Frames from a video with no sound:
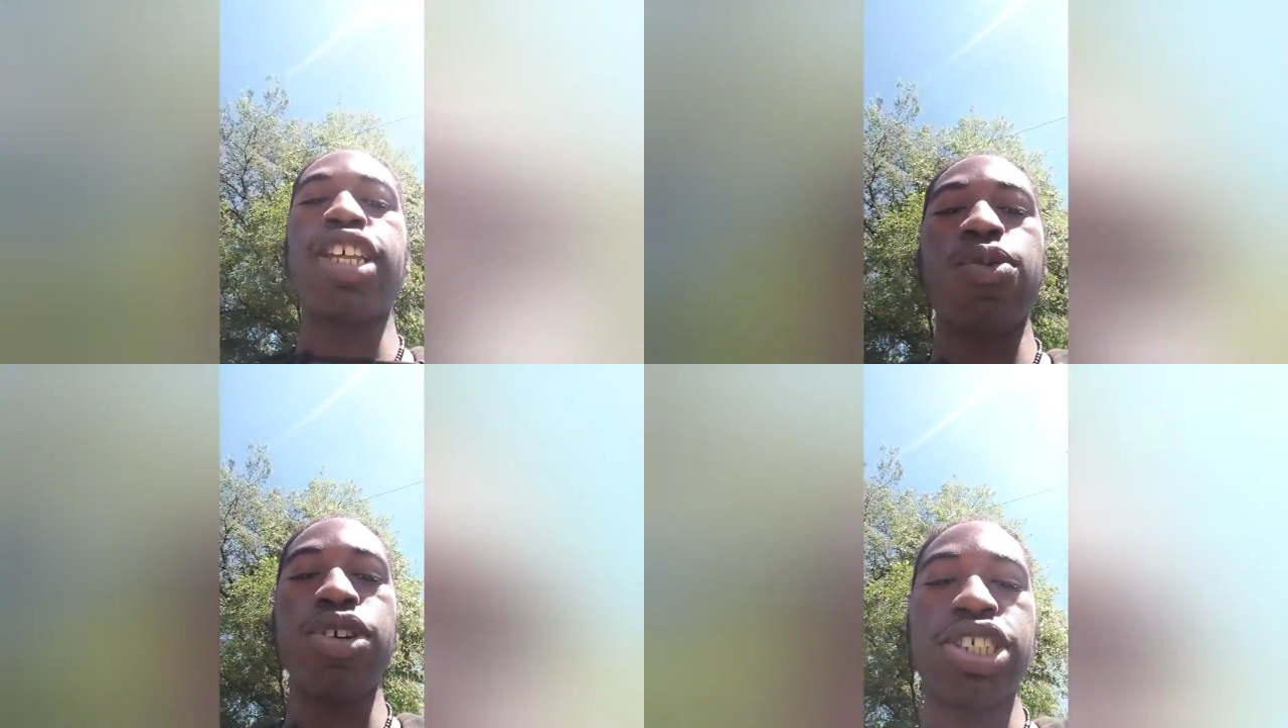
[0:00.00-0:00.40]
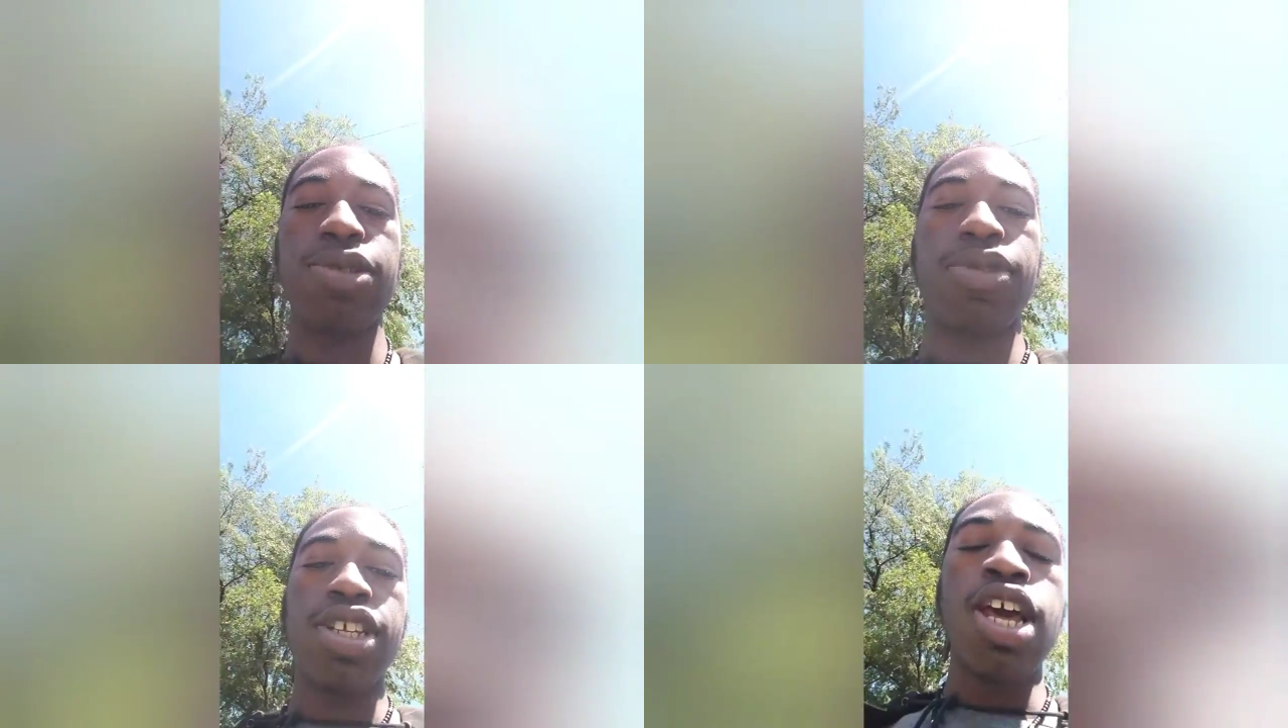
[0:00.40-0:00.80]
They
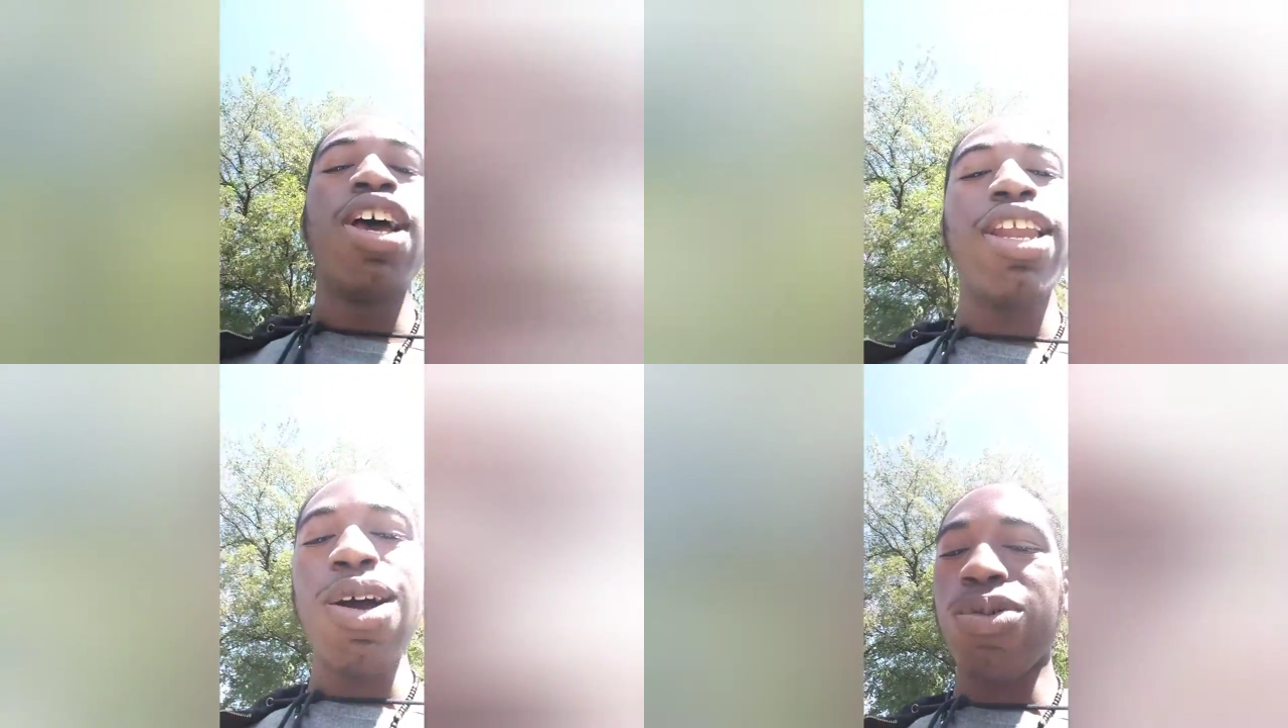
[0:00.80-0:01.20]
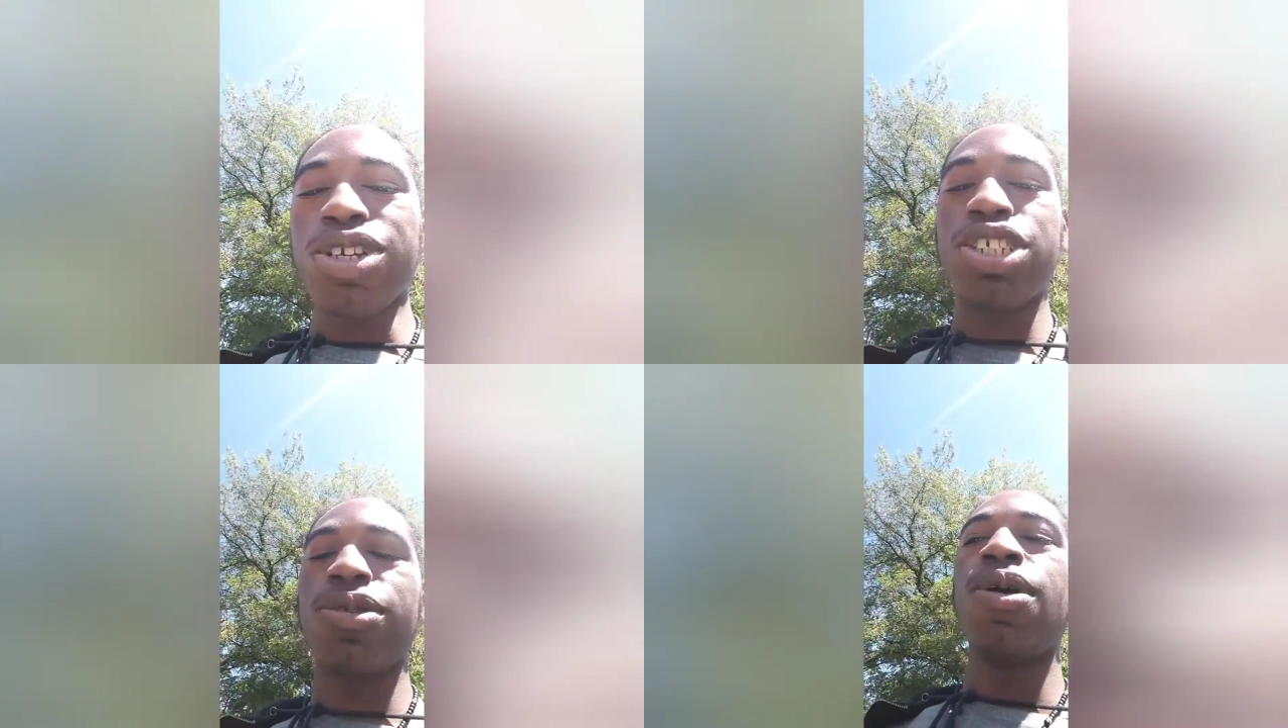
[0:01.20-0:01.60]
worship the, not
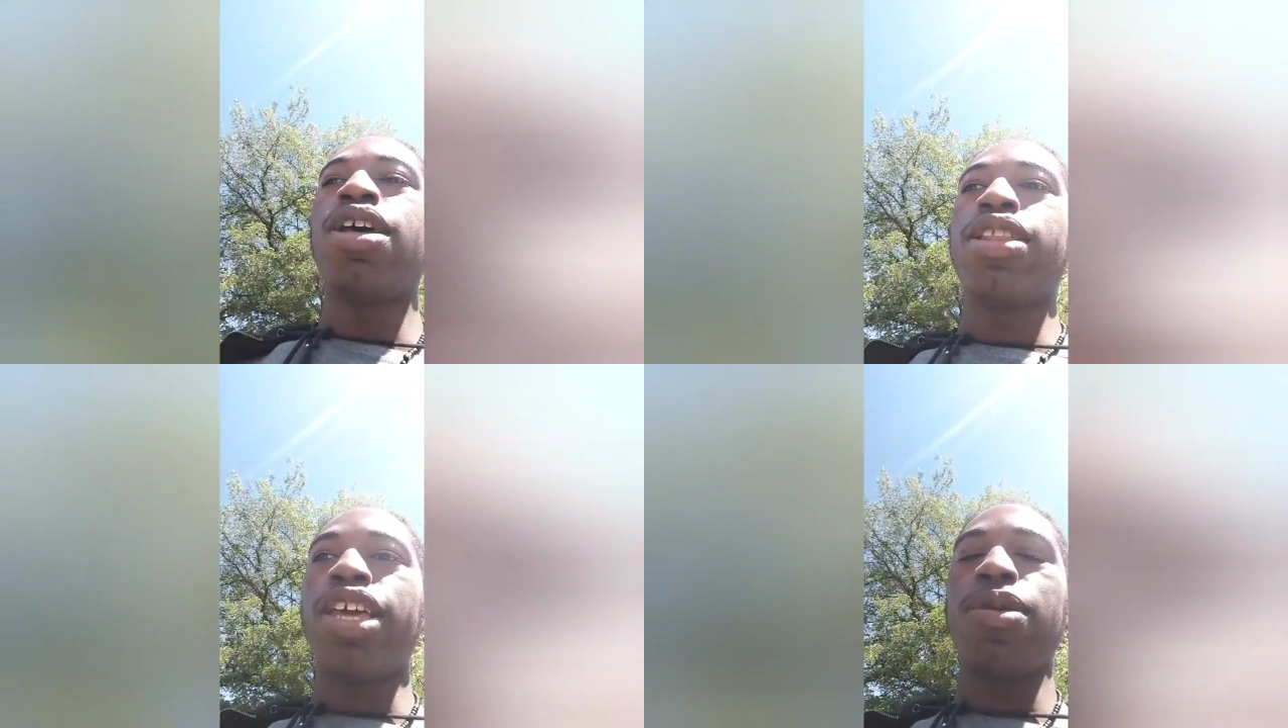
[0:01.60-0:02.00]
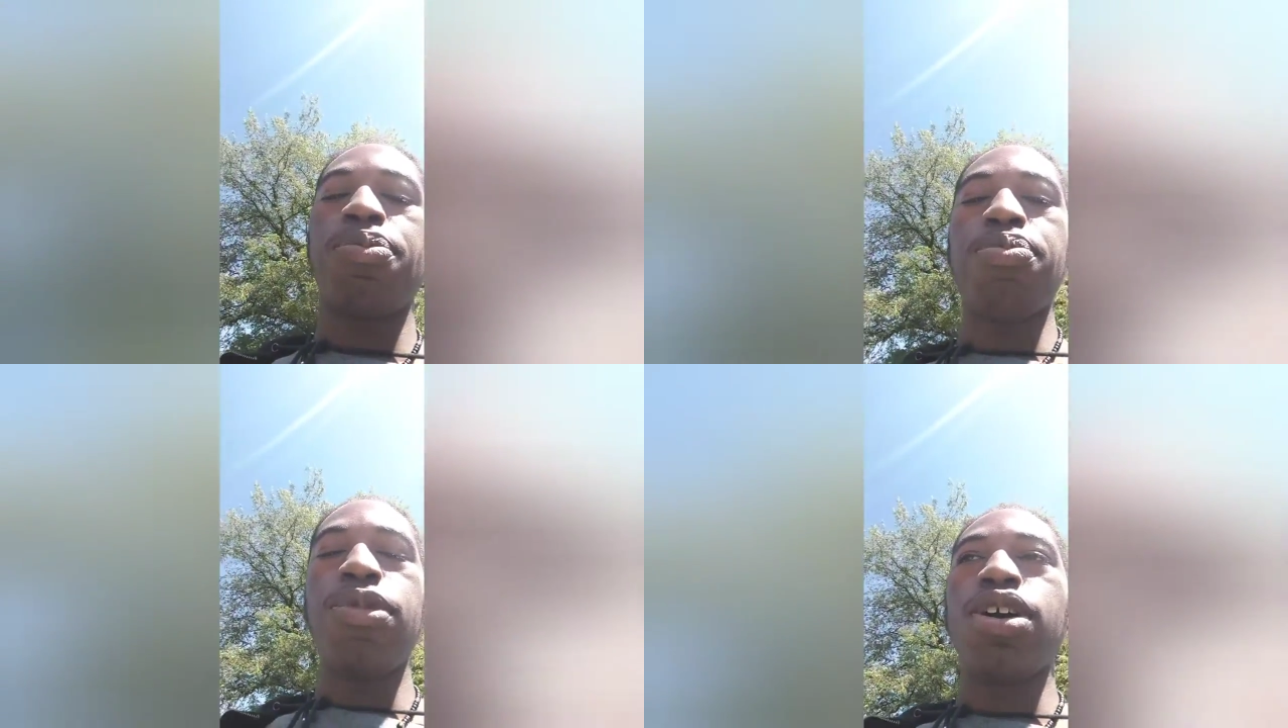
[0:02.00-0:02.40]
worship, they
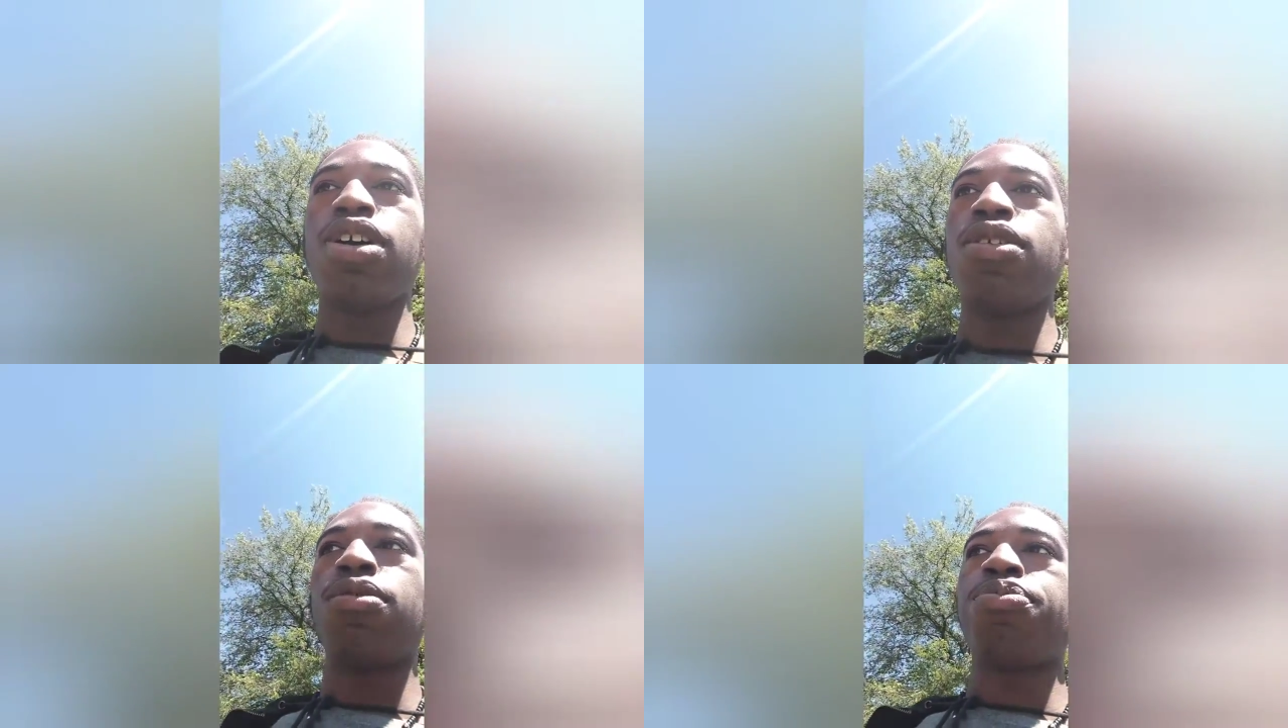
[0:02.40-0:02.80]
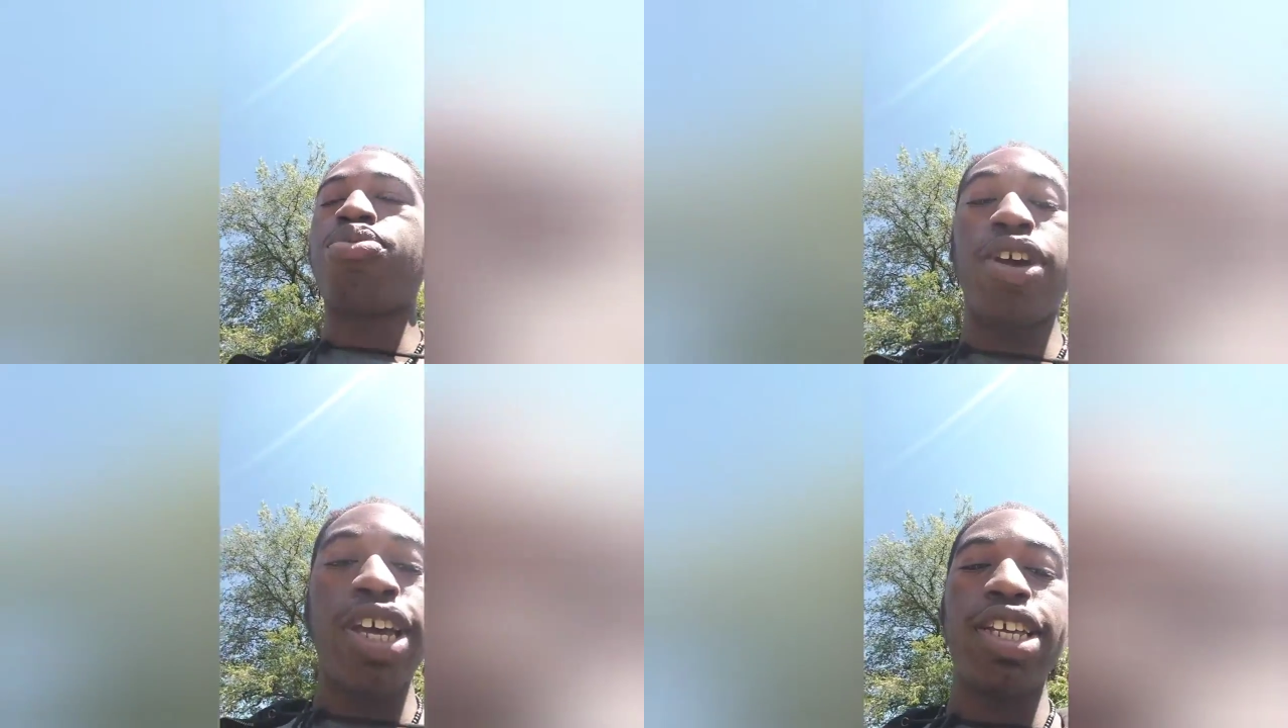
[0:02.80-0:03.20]
um,
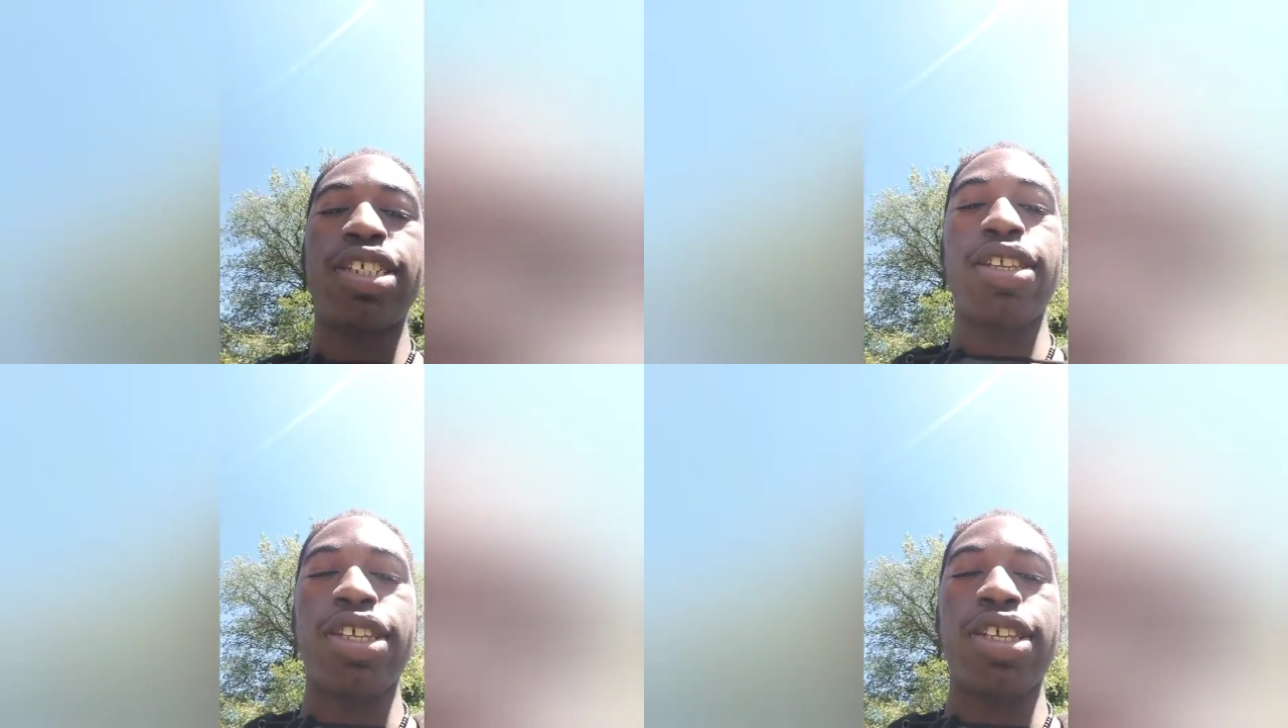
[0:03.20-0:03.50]
praised